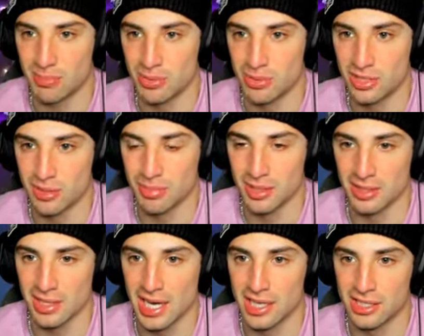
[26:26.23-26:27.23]
boosted, but
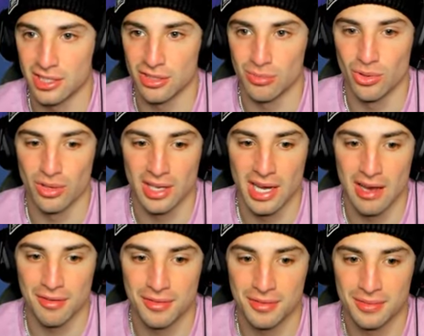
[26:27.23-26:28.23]
yeah, it should do more than half.